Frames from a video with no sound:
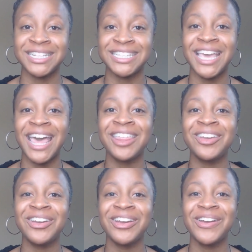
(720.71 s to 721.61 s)
it
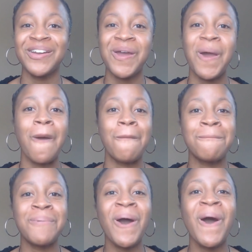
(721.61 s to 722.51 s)
together.
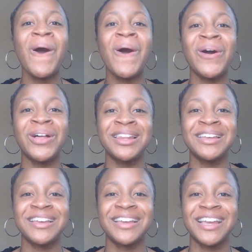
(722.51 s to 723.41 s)
Ball.